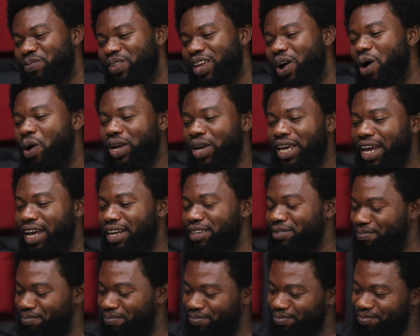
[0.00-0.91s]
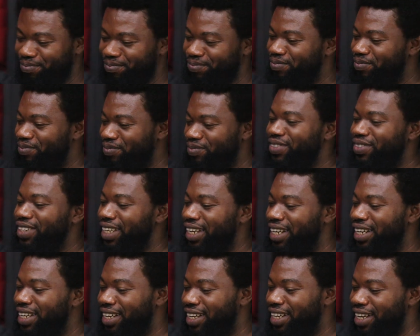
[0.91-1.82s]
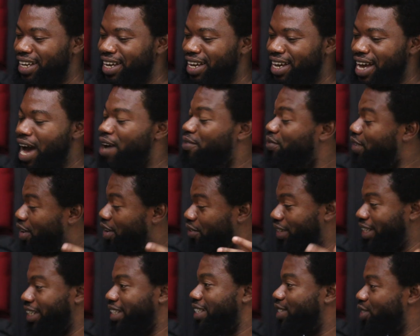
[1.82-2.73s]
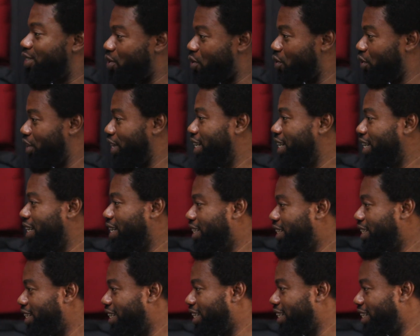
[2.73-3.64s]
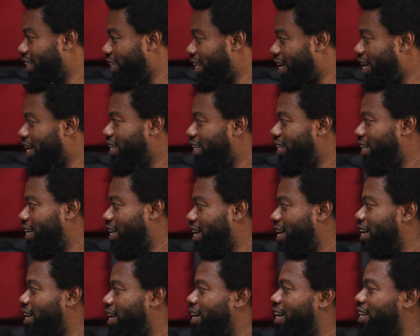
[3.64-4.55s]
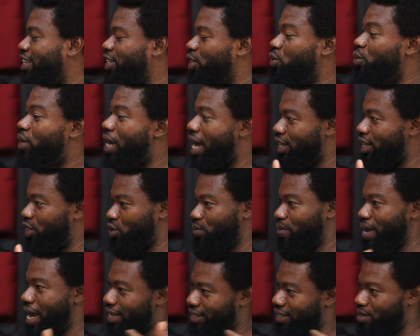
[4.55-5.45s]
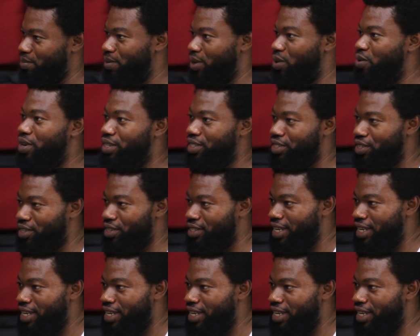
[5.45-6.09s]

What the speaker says: Okay. After reading the story, then you guys should be asking me questions.